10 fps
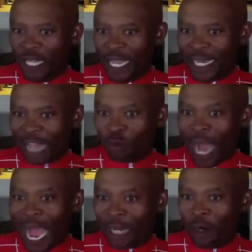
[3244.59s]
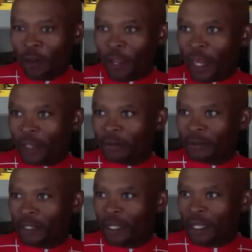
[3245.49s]
That's why I go there
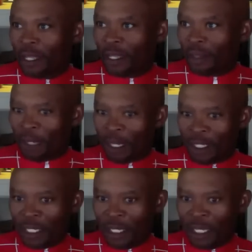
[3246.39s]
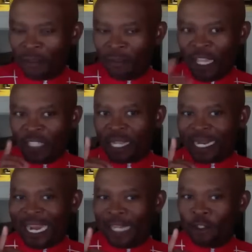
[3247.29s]
because he he thinks
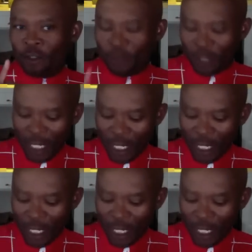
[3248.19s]
like I do.